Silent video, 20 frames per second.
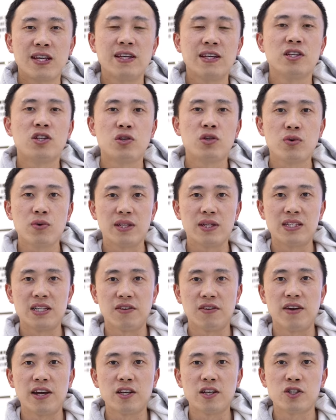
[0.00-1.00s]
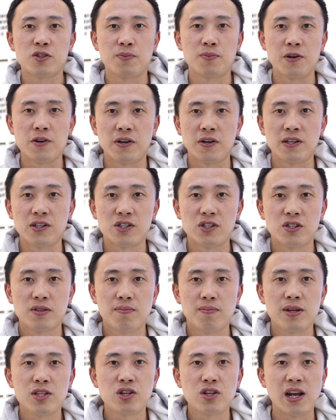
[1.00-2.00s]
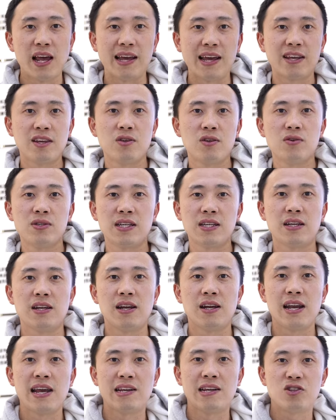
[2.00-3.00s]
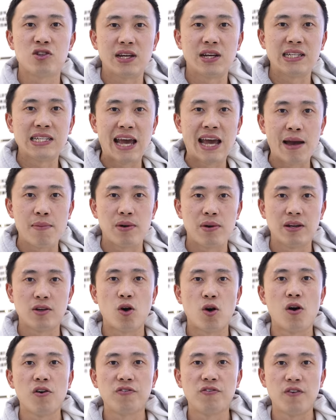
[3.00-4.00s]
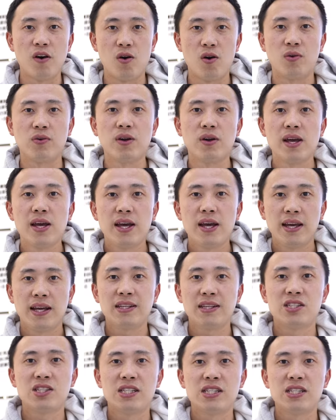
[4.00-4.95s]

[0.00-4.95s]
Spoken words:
an intuitive experience, much like using an Android tablet or phone. It's